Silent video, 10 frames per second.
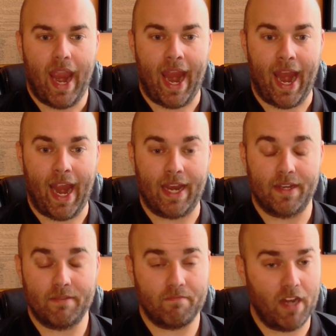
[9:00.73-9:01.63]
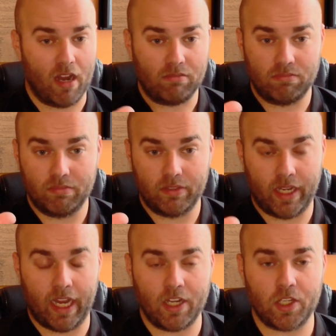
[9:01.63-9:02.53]
And, to
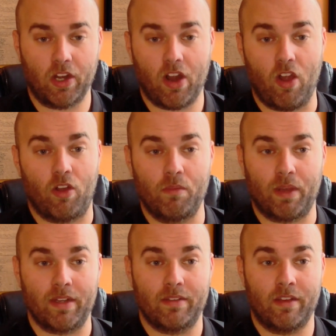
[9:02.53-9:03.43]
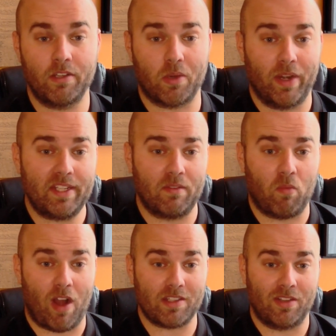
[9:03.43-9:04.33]
each their own, but there's a reason
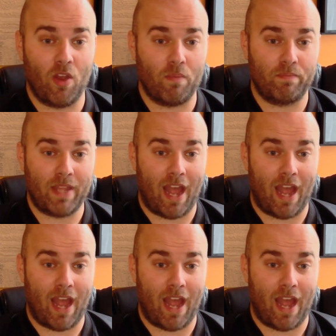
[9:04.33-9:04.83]
Watt's no